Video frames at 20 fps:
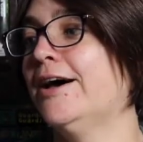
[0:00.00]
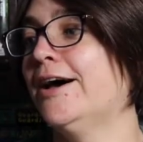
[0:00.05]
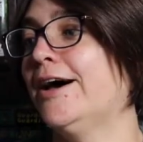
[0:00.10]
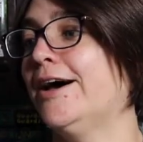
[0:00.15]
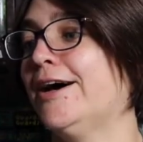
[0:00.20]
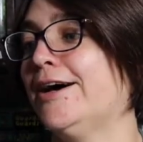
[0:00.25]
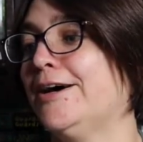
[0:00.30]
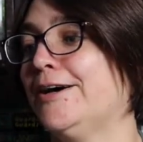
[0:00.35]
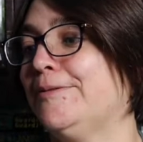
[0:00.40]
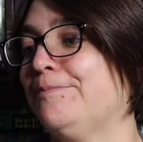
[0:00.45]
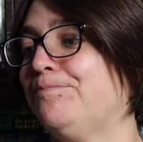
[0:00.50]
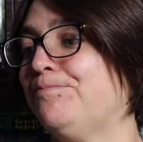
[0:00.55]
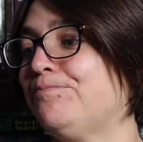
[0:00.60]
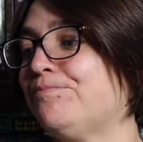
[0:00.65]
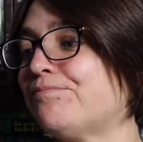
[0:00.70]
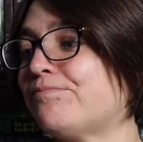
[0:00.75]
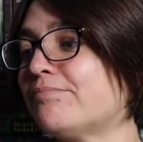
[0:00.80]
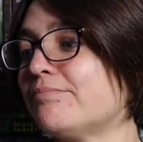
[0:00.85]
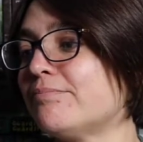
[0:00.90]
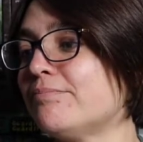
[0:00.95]

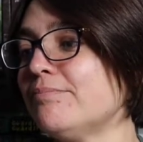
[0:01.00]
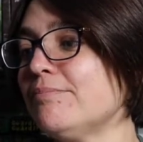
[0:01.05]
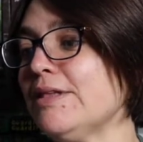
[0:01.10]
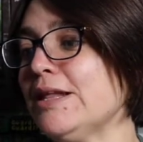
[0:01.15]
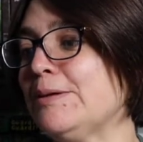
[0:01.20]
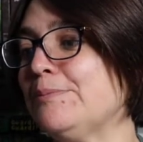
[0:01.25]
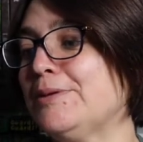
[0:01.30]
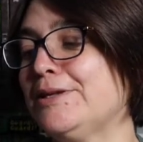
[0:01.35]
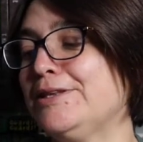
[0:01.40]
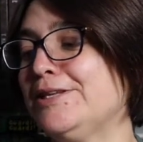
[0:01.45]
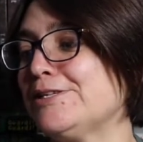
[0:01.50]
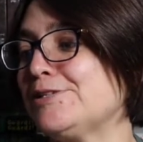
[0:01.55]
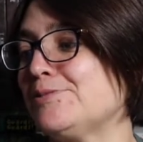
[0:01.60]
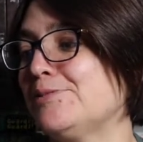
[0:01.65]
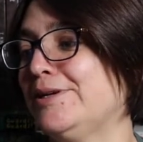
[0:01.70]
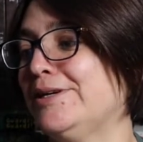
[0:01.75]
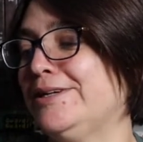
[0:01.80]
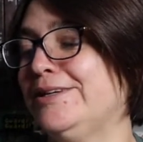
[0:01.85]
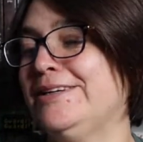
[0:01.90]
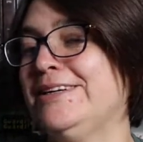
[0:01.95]
But this
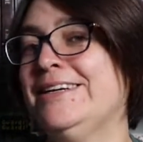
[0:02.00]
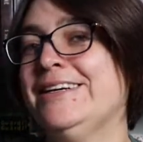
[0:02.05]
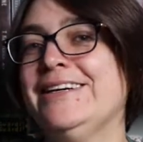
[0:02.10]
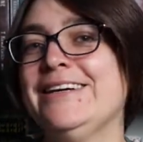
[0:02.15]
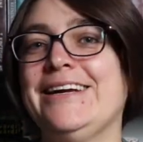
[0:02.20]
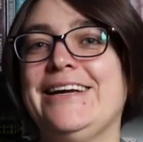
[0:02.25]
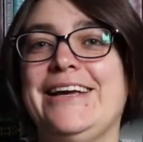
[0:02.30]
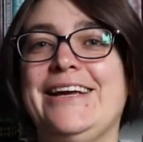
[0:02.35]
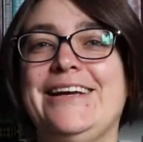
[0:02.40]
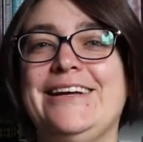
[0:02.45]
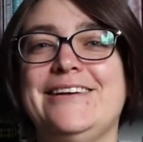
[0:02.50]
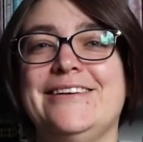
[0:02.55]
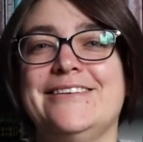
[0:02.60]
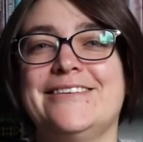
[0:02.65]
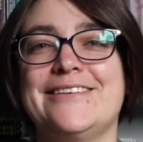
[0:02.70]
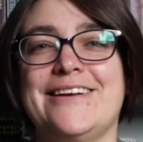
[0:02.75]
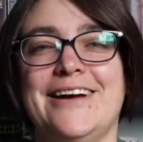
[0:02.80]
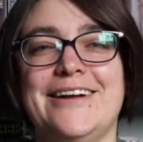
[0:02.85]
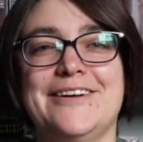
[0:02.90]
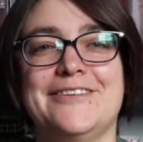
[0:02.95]
one is
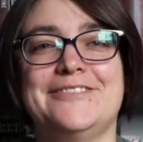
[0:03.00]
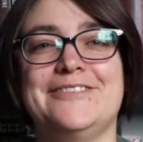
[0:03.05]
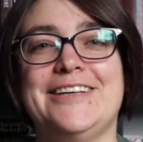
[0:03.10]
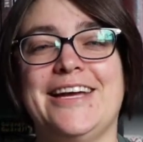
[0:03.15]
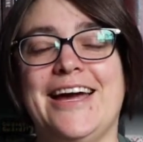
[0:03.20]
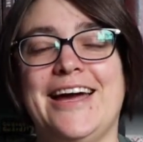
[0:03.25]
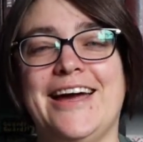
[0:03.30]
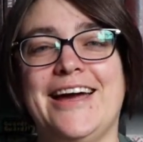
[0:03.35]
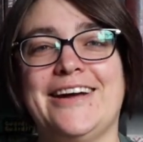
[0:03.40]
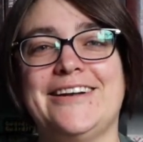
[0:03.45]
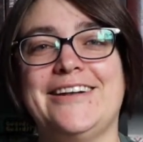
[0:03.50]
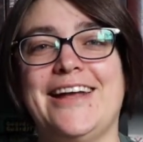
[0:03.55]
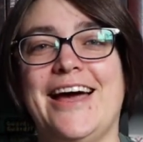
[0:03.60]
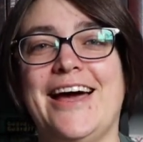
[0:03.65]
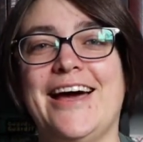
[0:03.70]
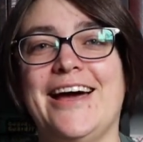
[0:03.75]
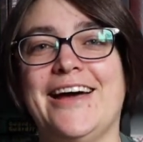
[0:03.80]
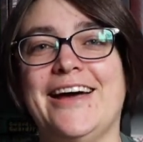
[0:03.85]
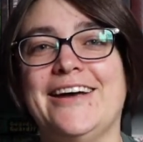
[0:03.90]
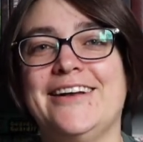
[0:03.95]
kind of tagged
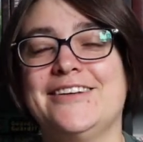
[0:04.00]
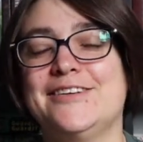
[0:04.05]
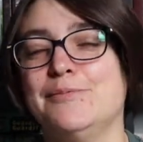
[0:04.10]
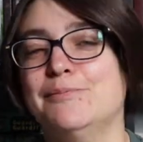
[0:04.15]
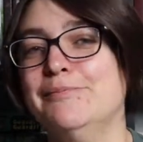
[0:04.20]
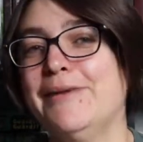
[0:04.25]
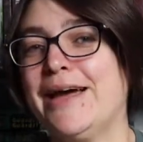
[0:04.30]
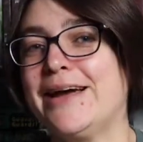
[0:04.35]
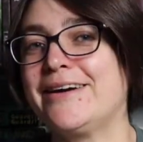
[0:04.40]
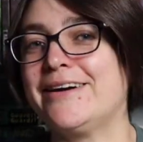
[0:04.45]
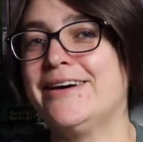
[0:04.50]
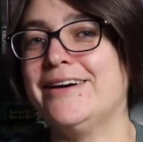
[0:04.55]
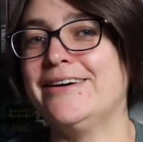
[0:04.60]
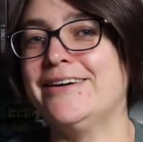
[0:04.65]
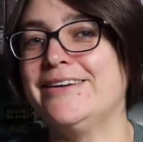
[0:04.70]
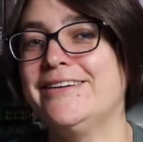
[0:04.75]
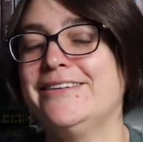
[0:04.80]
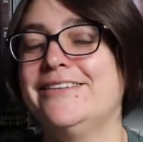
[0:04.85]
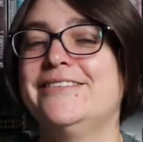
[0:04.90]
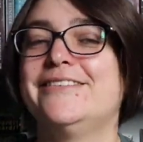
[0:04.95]
as
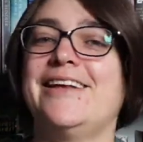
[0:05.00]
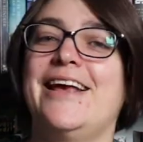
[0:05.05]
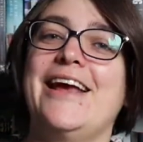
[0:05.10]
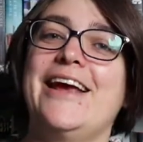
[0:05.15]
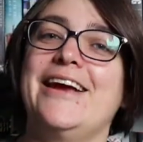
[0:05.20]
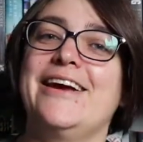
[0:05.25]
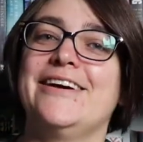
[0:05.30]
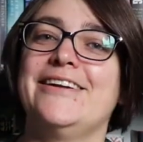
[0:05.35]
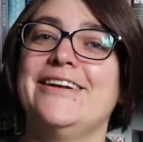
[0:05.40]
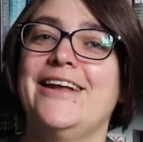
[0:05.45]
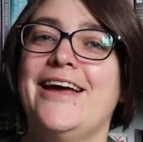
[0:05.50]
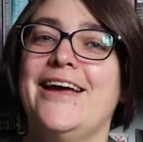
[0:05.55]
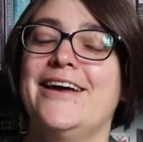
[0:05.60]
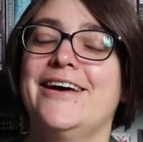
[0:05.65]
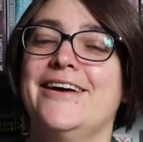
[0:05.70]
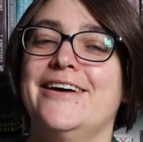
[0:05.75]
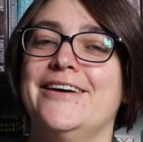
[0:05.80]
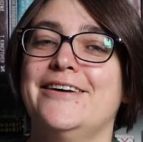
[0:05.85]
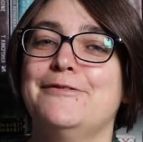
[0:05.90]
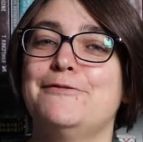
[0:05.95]
mechas and
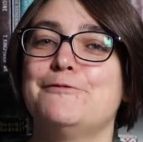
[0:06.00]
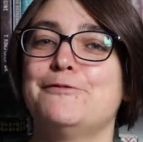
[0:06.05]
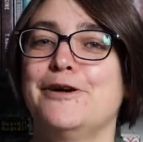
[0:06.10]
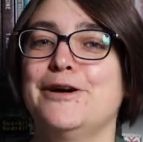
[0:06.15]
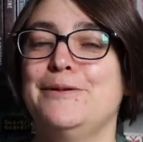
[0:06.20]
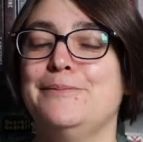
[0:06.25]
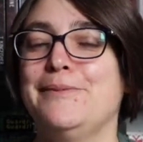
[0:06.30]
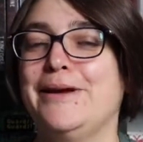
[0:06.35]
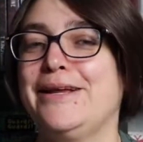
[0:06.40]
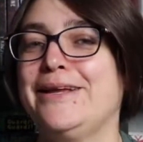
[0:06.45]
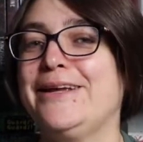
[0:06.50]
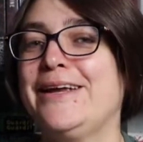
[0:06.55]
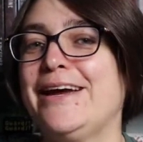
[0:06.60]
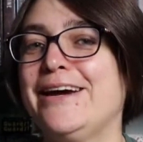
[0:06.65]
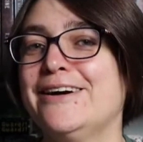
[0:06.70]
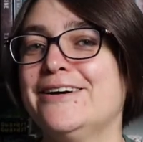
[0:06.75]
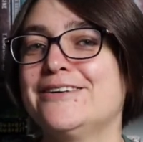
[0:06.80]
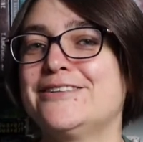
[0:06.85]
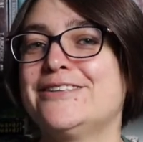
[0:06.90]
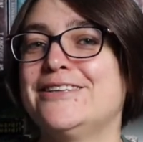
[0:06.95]
a fun main
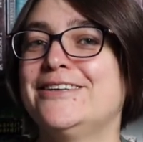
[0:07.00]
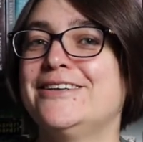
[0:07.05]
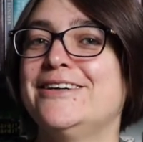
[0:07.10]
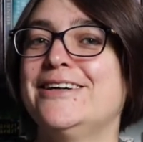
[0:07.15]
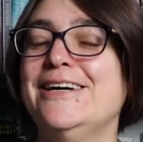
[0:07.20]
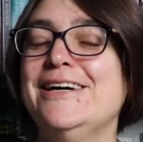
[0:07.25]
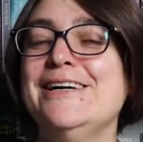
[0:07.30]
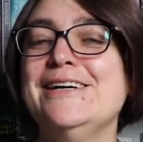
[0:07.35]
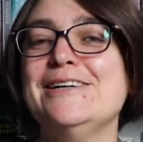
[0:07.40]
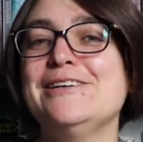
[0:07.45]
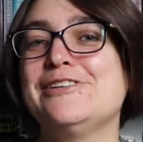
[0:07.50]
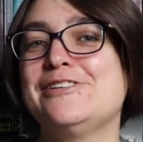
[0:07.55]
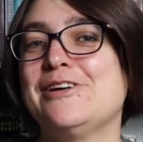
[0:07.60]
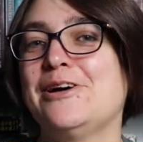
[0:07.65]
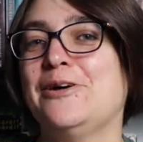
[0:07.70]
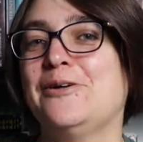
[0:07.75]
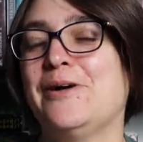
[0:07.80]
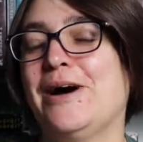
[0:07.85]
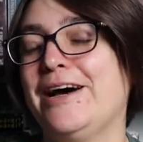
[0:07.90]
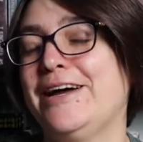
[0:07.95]
character,
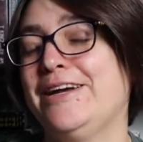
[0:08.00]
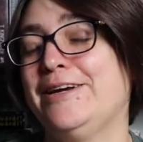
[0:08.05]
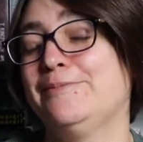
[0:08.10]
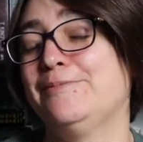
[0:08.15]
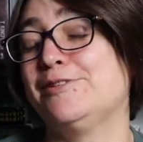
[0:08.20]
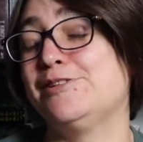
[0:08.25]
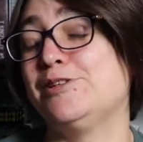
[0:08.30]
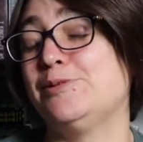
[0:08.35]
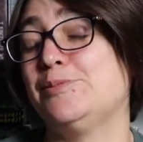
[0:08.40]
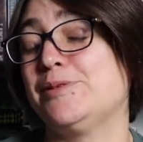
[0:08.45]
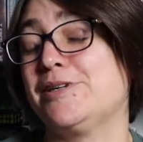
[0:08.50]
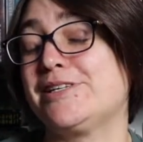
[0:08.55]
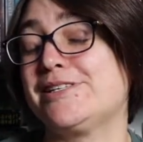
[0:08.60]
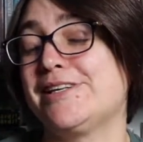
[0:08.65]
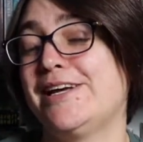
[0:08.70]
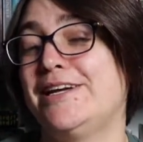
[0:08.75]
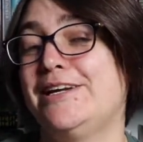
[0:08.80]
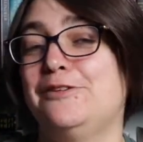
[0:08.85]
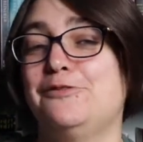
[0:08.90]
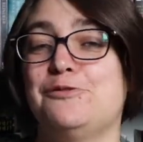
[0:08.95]
so I am super
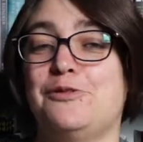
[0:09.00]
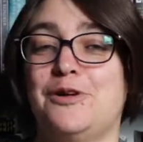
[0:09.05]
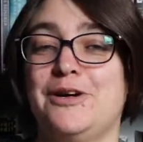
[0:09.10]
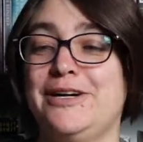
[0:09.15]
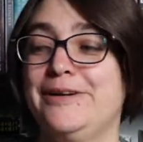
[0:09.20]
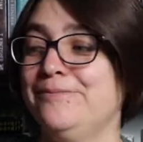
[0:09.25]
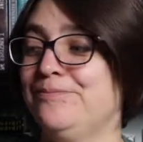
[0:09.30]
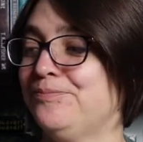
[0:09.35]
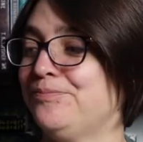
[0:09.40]
excited for it.